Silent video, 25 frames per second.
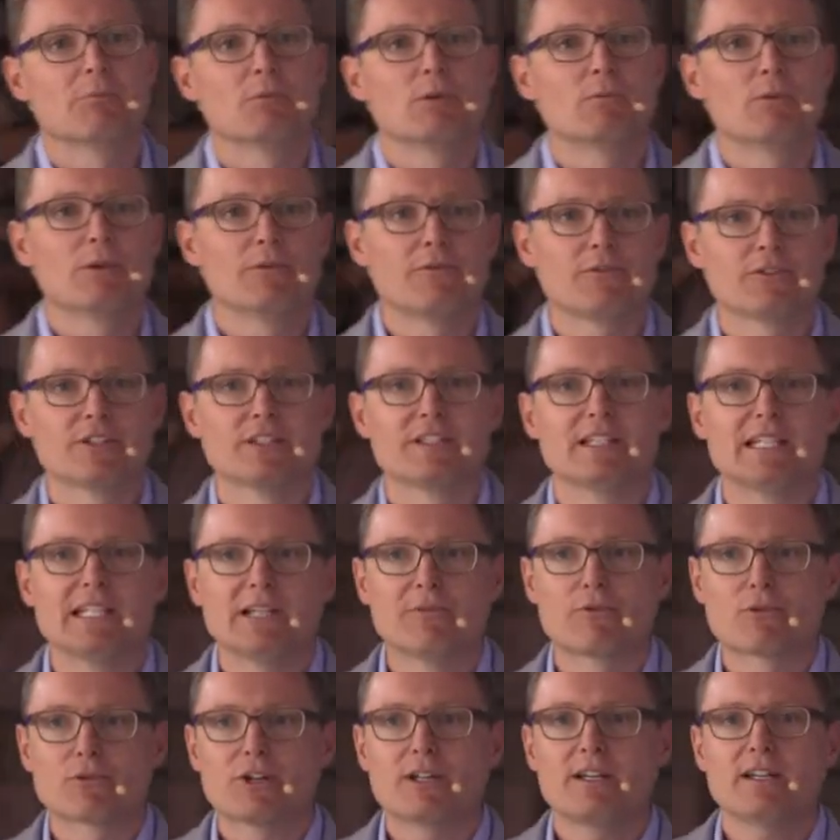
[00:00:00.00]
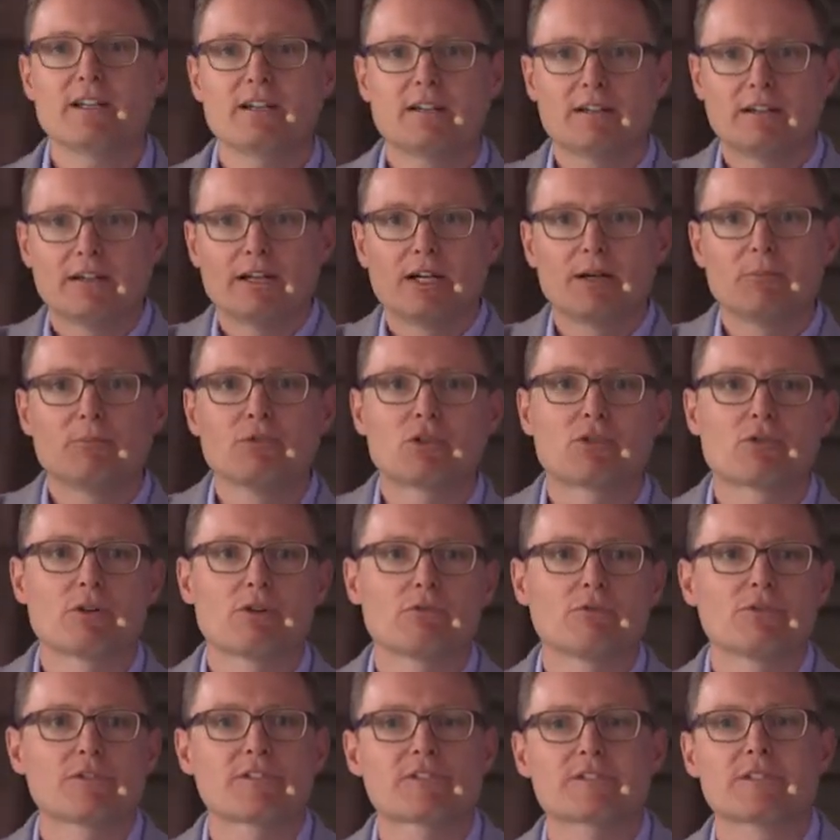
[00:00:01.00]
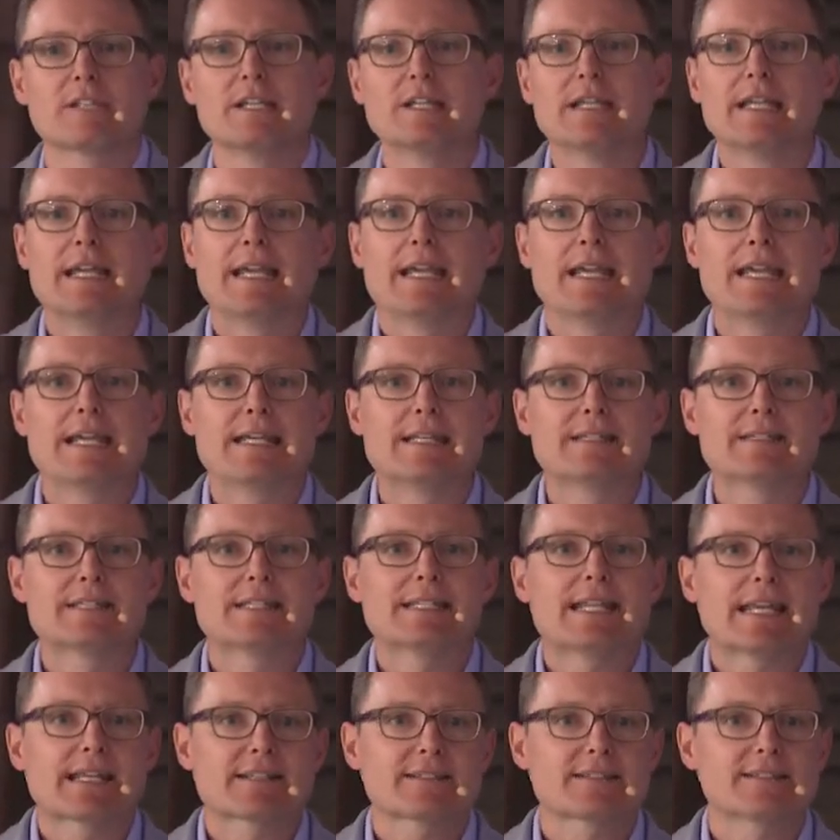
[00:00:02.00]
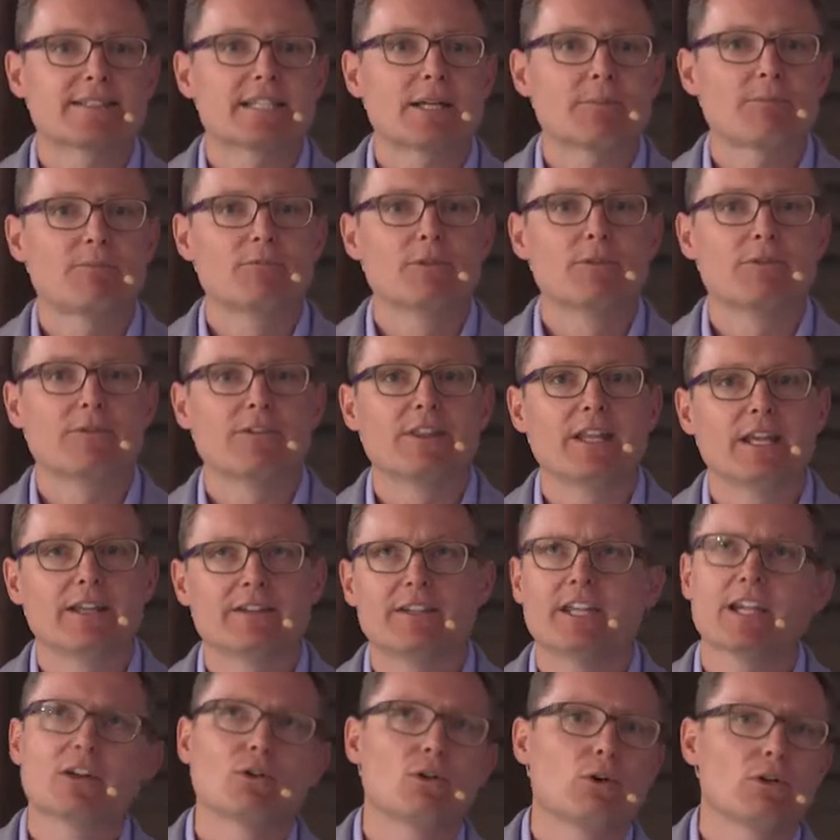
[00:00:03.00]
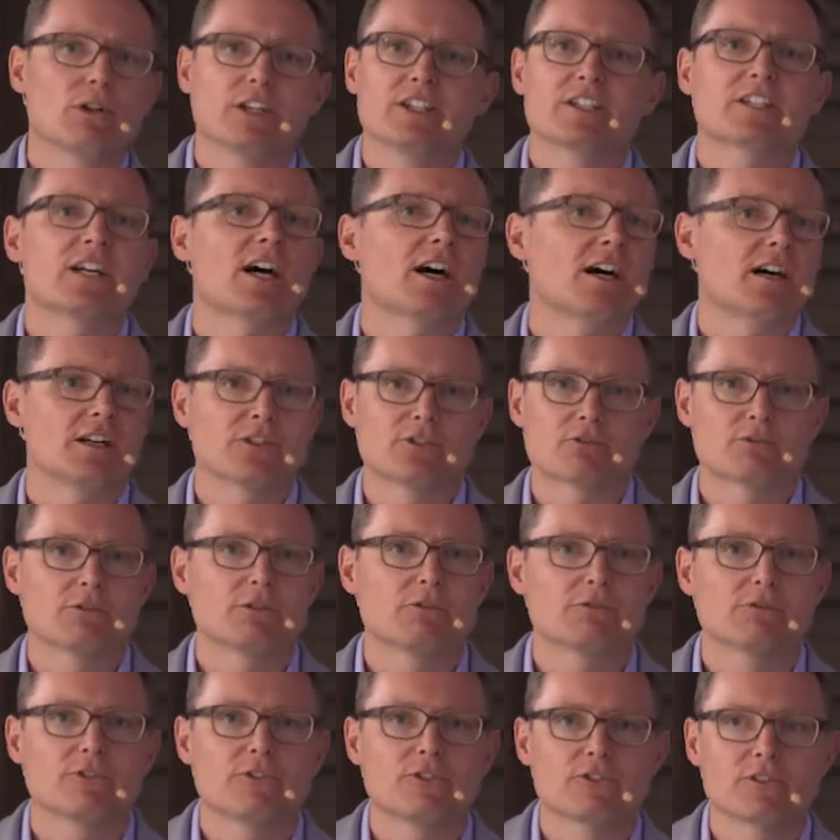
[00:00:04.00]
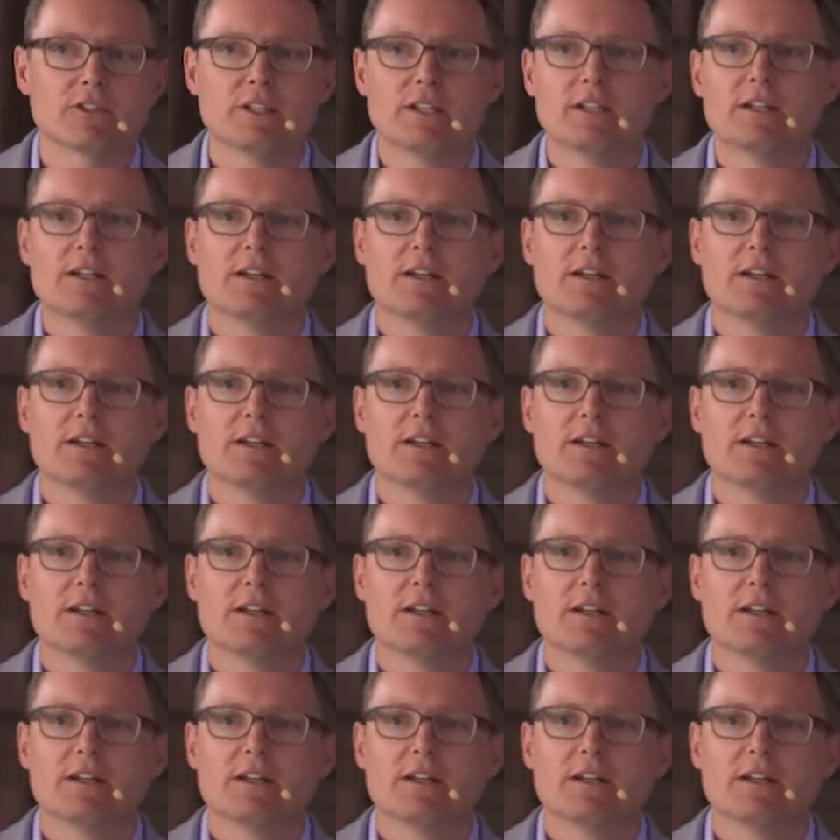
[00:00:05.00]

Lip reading: With the delivery drones, and the next step with they call it car drones.